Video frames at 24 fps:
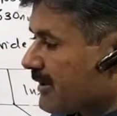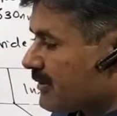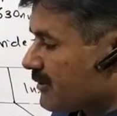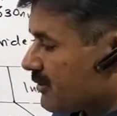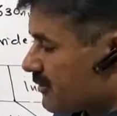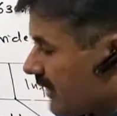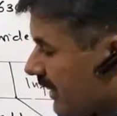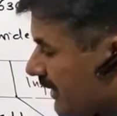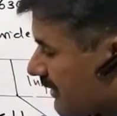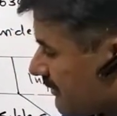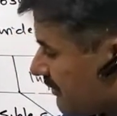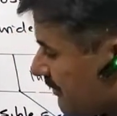to
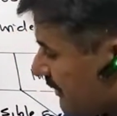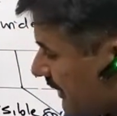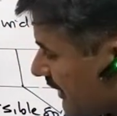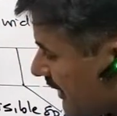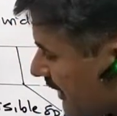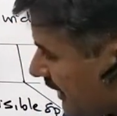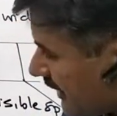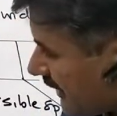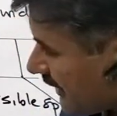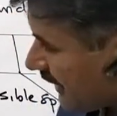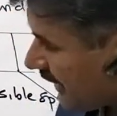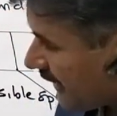that we
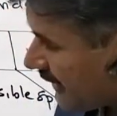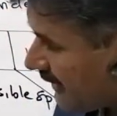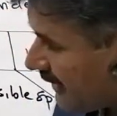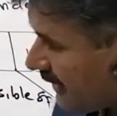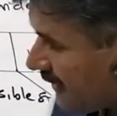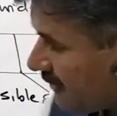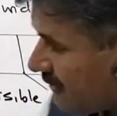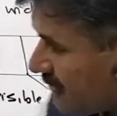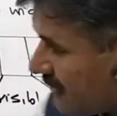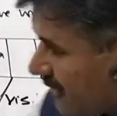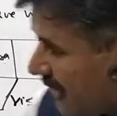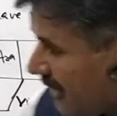can
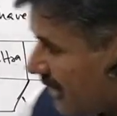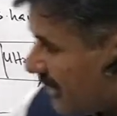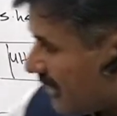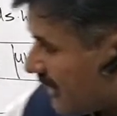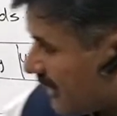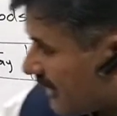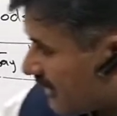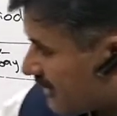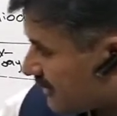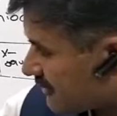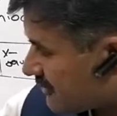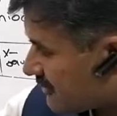consider
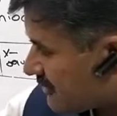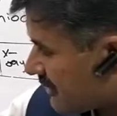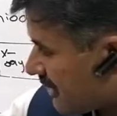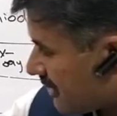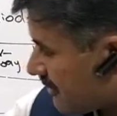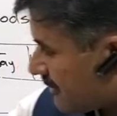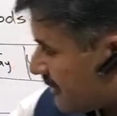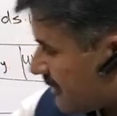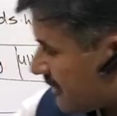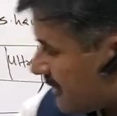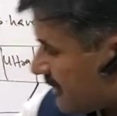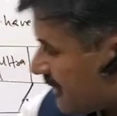it is
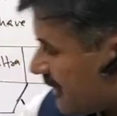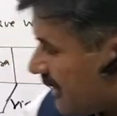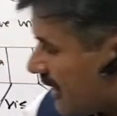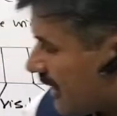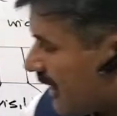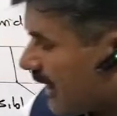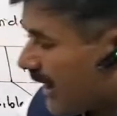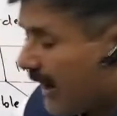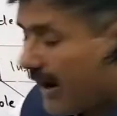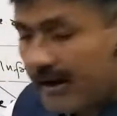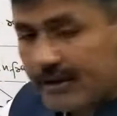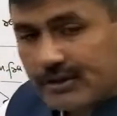termed as an
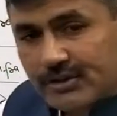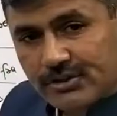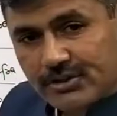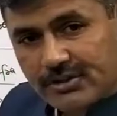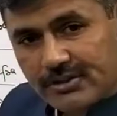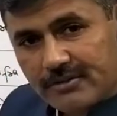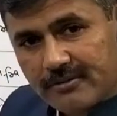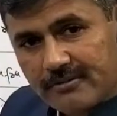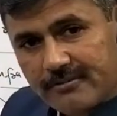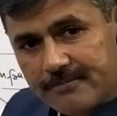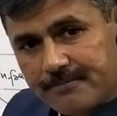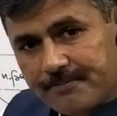
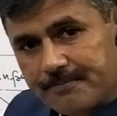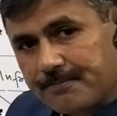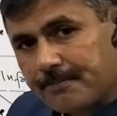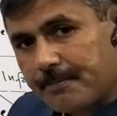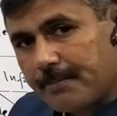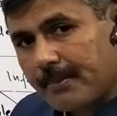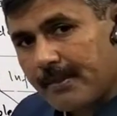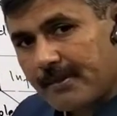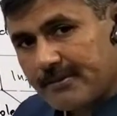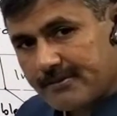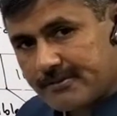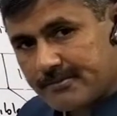action
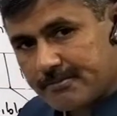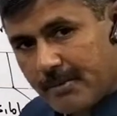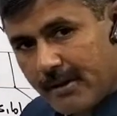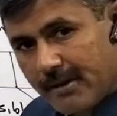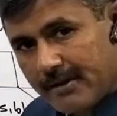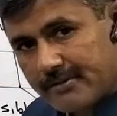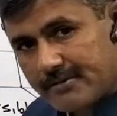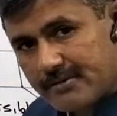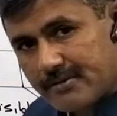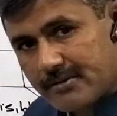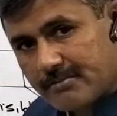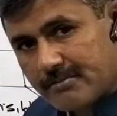
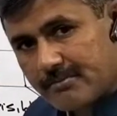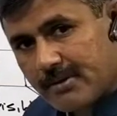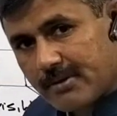spectrum.